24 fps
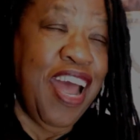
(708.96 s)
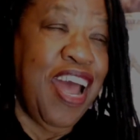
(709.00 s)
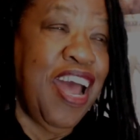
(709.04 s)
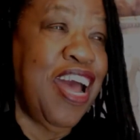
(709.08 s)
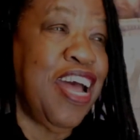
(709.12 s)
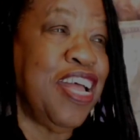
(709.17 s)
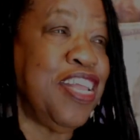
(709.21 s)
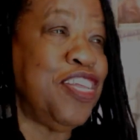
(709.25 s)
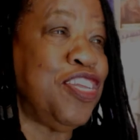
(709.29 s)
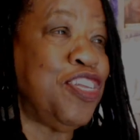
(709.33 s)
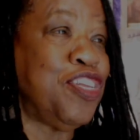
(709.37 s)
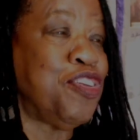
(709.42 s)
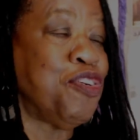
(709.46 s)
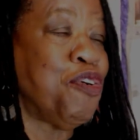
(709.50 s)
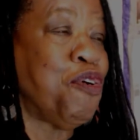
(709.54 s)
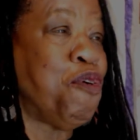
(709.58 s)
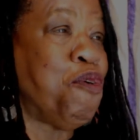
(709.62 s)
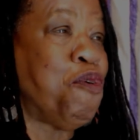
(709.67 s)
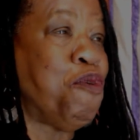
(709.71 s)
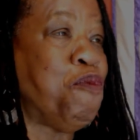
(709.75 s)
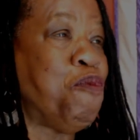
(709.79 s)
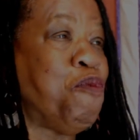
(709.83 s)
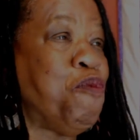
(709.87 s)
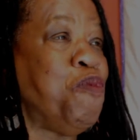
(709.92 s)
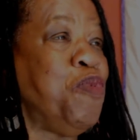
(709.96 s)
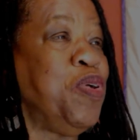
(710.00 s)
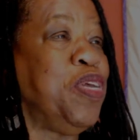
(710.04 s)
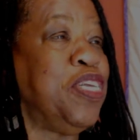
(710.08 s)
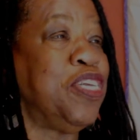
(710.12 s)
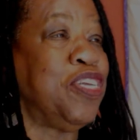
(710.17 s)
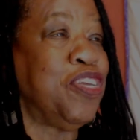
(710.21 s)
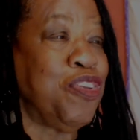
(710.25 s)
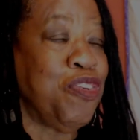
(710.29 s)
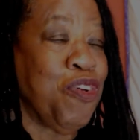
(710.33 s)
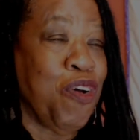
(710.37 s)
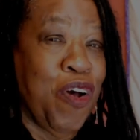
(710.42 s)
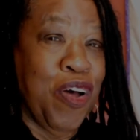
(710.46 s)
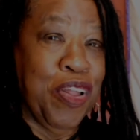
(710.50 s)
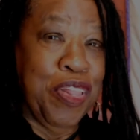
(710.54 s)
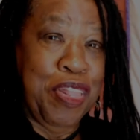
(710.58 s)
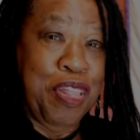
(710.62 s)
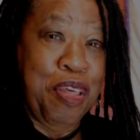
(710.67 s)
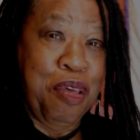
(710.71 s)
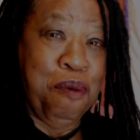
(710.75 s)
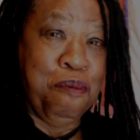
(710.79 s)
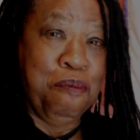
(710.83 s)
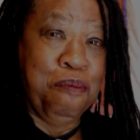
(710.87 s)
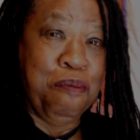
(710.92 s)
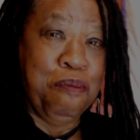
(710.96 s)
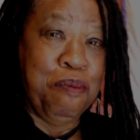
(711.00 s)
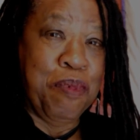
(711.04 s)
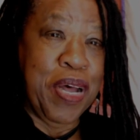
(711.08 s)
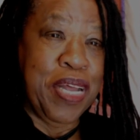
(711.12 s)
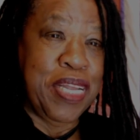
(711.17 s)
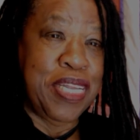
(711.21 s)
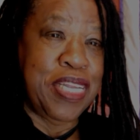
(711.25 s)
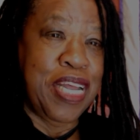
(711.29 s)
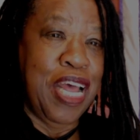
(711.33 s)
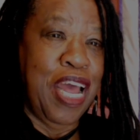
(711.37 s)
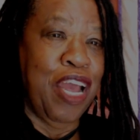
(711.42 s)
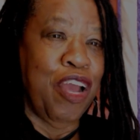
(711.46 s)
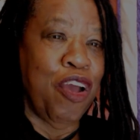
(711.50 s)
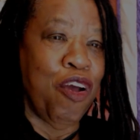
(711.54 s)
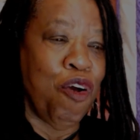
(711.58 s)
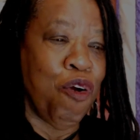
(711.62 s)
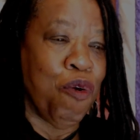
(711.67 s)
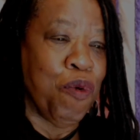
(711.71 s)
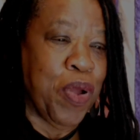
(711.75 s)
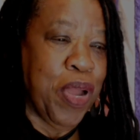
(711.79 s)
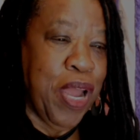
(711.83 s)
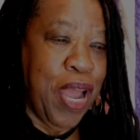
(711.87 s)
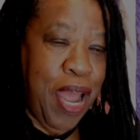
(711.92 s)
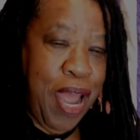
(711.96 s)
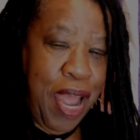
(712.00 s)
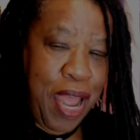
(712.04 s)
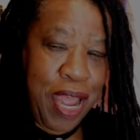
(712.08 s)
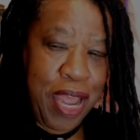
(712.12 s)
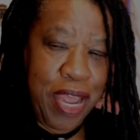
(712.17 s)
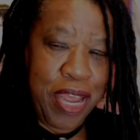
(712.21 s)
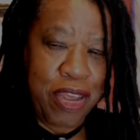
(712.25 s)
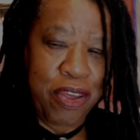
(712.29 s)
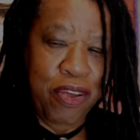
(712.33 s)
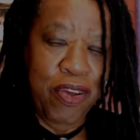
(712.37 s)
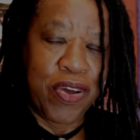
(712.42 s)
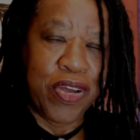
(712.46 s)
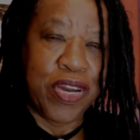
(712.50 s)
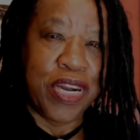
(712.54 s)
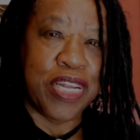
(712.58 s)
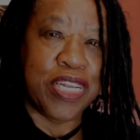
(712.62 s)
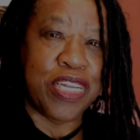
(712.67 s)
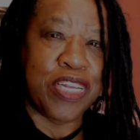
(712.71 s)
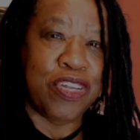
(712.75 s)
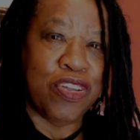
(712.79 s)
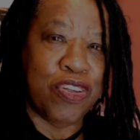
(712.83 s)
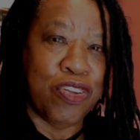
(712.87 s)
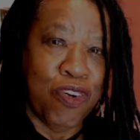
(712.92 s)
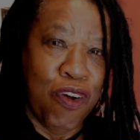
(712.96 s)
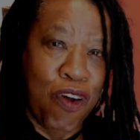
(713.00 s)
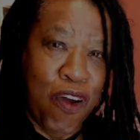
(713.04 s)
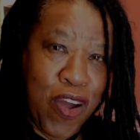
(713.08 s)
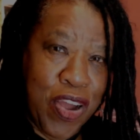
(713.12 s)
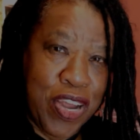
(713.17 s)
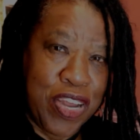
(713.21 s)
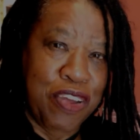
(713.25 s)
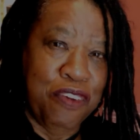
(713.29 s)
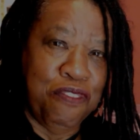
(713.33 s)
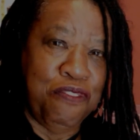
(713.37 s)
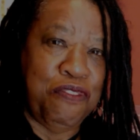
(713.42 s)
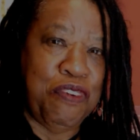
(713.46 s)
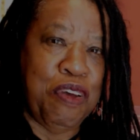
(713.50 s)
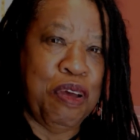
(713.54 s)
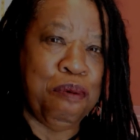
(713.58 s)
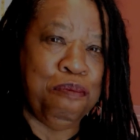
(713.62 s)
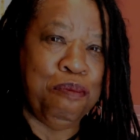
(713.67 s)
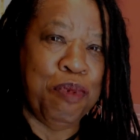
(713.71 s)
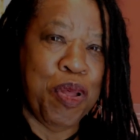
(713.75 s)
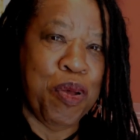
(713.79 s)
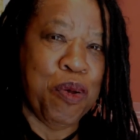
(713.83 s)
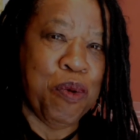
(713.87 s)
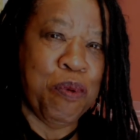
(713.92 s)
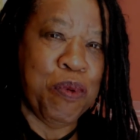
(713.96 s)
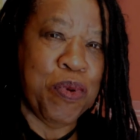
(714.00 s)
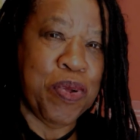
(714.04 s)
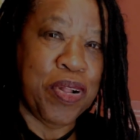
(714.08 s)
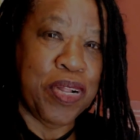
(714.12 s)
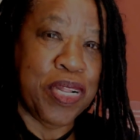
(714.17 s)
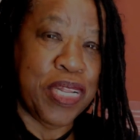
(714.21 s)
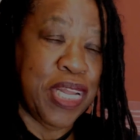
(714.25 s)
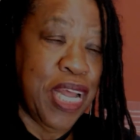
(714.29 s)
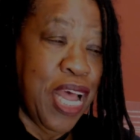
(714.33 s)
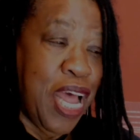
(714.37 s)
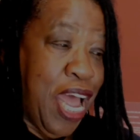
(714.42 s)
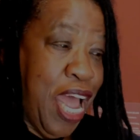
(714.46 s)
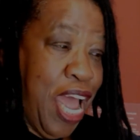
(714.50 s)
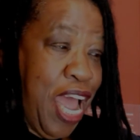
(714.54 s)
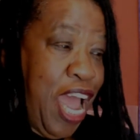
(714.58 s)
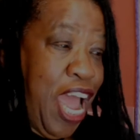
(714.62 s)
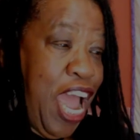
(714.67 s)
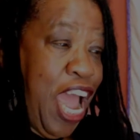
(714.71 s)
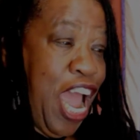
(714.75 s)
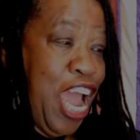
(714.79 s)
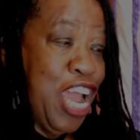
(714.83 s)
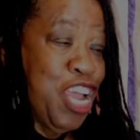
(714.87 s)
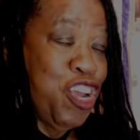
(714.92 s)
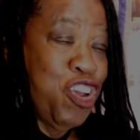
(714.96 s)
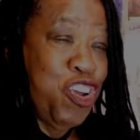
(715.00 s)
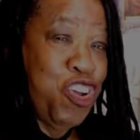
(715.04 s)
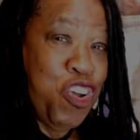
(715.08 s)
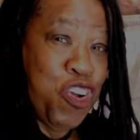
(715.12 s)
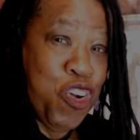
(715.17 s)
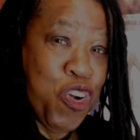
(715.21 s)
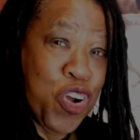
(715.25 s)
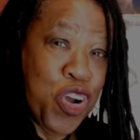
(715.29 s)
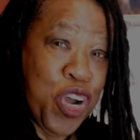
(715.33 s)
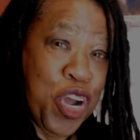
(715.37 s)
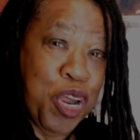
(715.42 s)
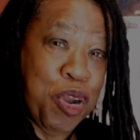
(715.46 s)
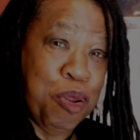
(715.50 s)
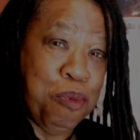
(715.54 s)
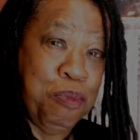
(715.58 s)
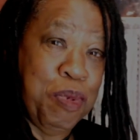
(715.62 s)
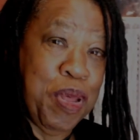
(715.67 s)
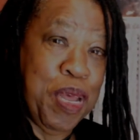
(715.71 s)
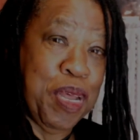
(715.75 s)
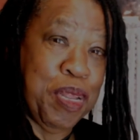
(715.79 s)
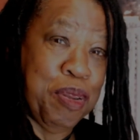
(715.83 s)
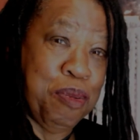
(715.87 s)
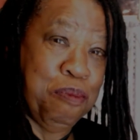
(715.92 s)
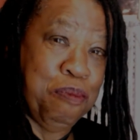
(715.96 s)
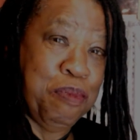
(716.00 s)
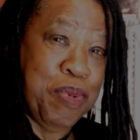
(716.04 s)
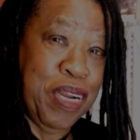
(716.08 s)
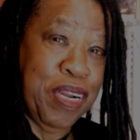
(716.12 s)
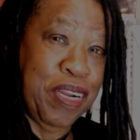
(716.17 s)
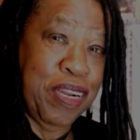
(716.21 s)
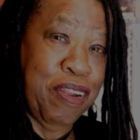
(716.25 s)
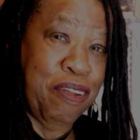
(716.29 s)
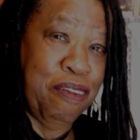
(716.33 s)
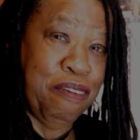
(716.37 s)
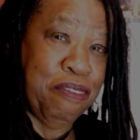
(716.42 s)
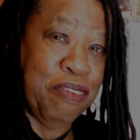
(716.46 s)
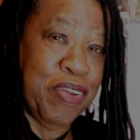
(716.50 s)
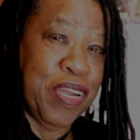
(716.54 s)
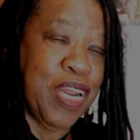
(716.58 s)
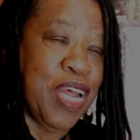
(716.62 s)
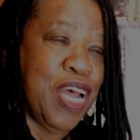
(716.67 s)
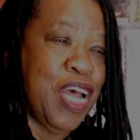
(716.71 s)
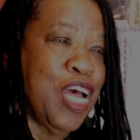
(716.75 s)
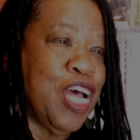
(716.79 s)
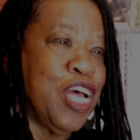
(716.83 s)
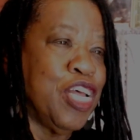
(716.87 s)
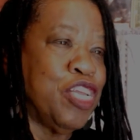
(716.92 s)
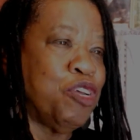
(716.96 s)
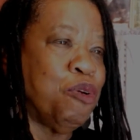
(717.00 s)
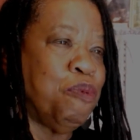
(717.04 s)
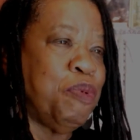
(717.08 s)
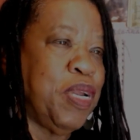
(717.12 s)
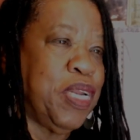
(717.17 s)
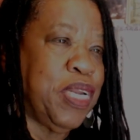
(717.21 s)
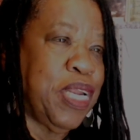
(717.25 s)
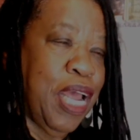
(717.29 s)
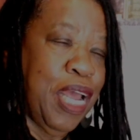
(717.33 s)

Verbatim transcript: And so we start them by saying, okay, you're going to start your family quilt and you're going to be in the middle of it. So we wow.